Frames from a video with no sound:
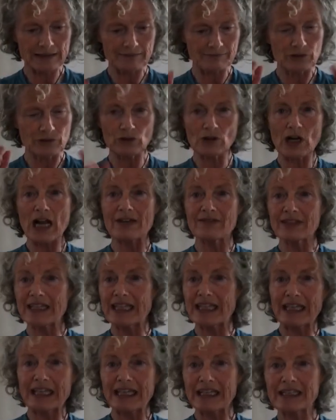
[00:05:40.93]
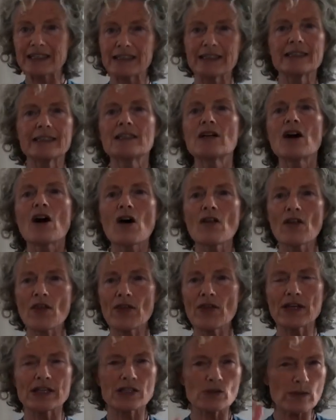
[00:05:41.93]
driving, all the
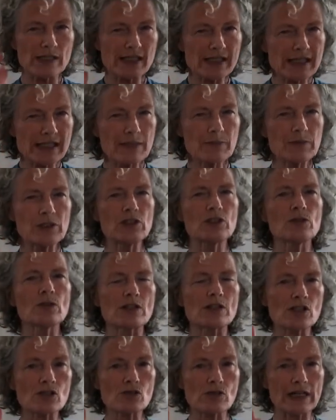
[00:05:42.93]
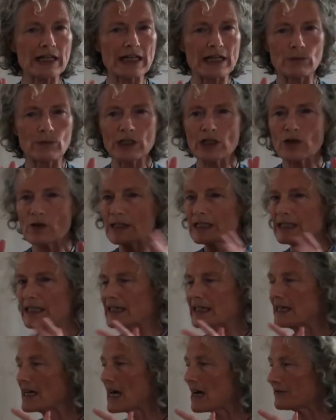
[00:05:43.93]
things we seem to do are straight ahead. We don't get
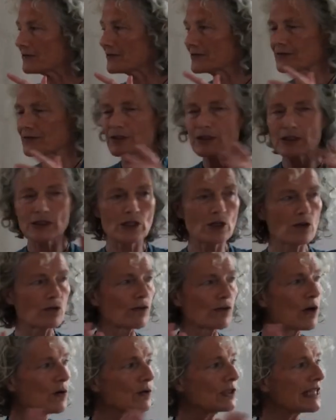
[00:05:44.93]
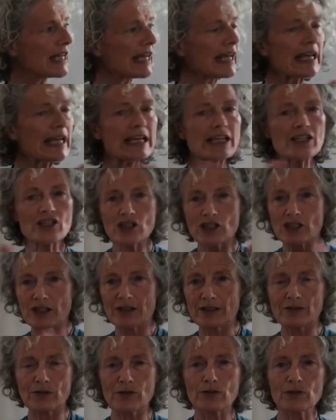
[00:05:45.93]
enough
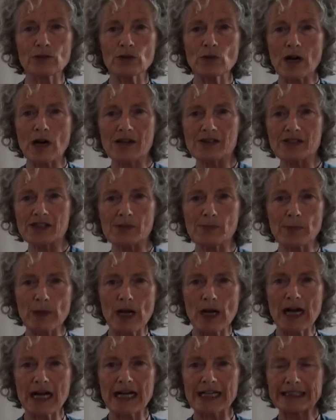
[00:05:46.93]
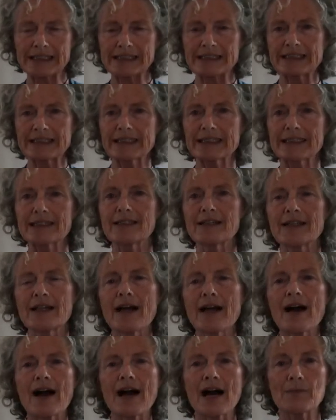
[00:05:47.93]
rotation through our spine
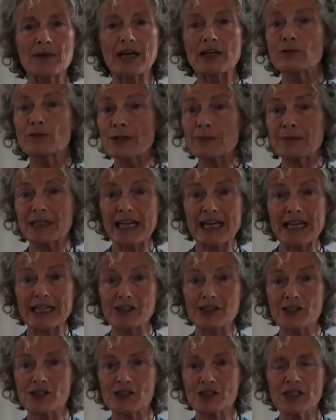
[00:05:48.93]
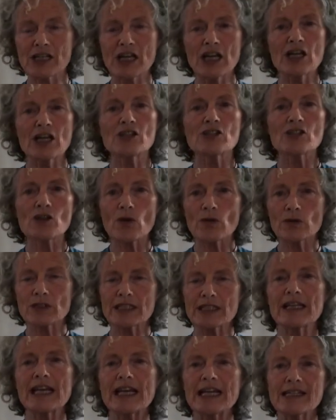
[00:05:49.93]
and rib cage. So
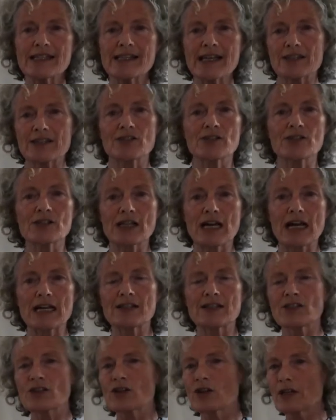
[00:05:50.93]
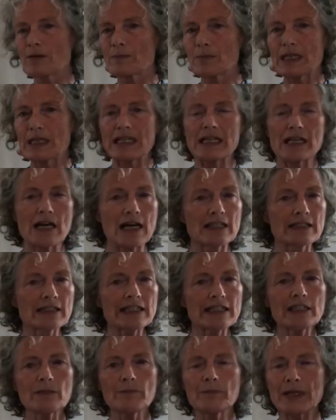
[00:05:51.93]
today's exercise is going to be a
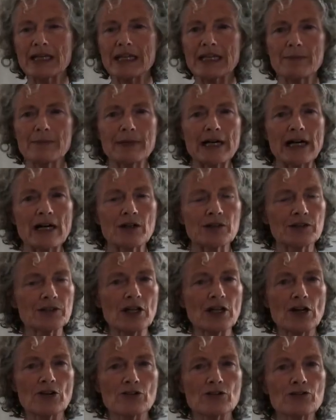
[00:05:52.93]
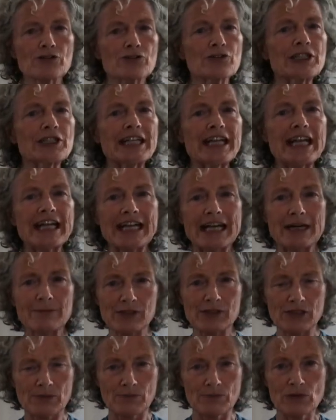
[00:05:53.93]
little bit about freeing up
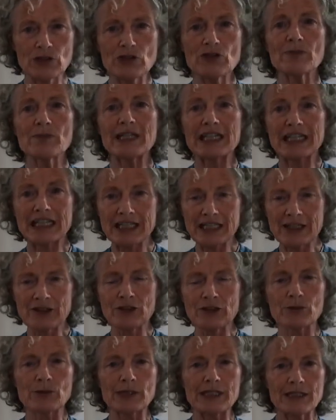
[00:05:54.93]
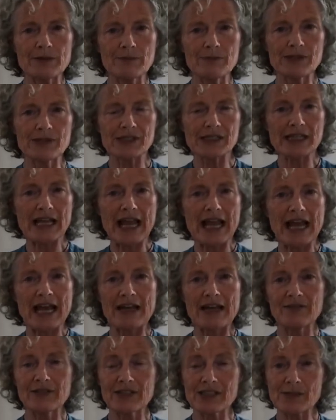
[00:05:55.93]
some movement in the ribs
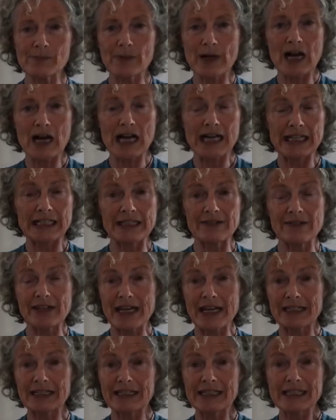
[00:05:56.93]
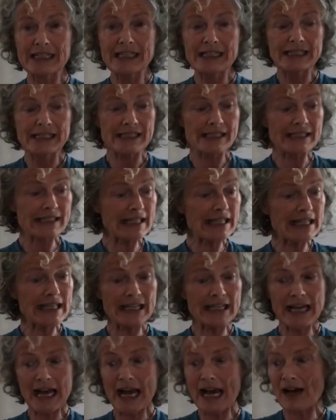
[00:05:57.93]
and the spine, and then
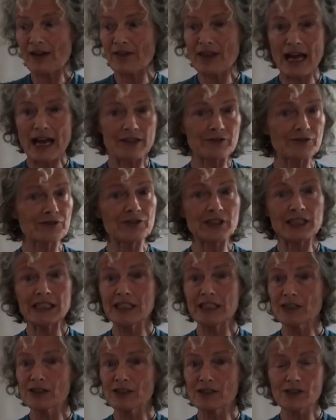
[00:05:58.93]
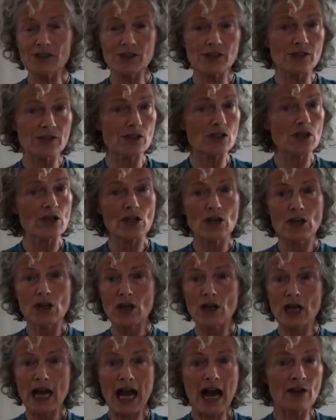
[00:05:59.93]
seeing how that feels,
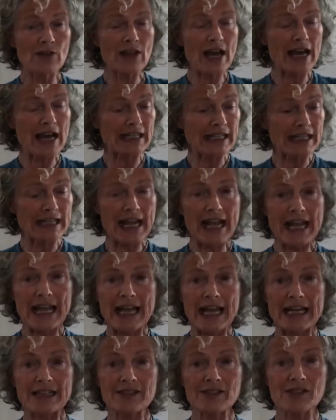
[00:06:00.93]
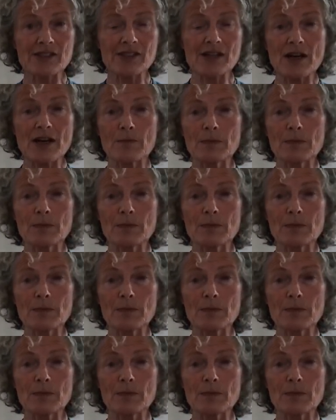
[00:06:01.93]
how that enhances our